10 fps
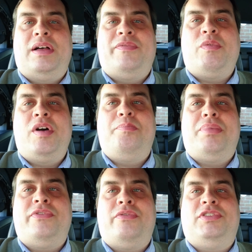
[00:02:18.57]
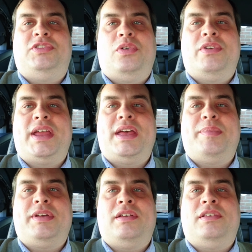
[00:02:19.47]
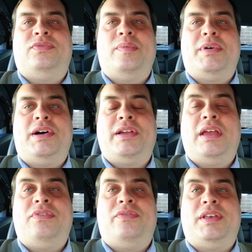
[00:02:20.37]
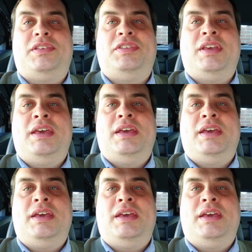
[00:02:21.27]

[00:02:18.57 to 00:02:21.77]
And they won't bother restoring it because the market for this